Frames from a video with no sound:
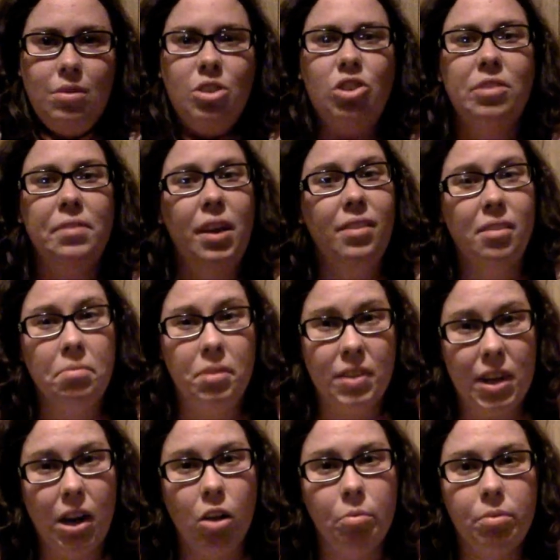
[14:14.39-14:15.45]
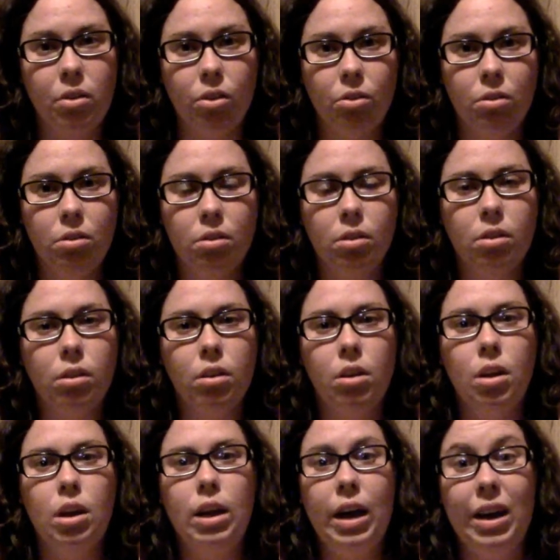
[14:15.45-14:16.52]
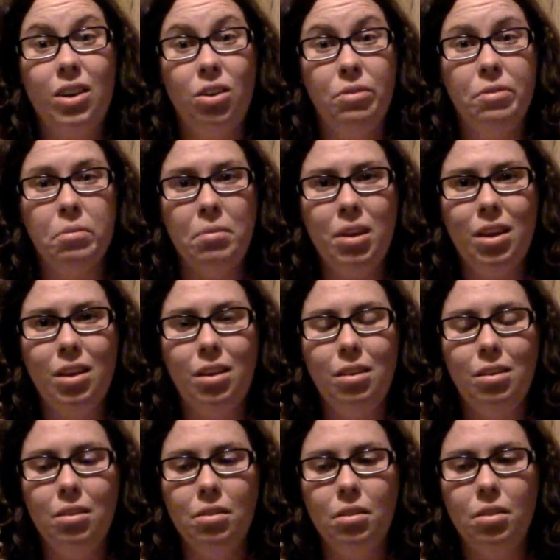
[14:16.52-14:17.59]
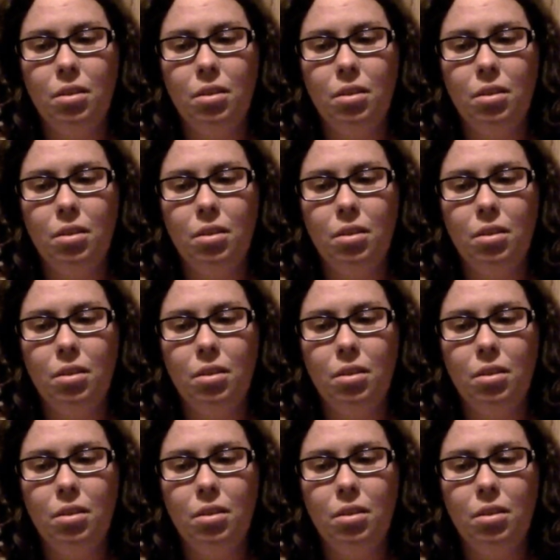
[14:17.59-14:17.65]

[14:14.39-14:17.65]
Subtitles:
just find something that helps you. I know for me,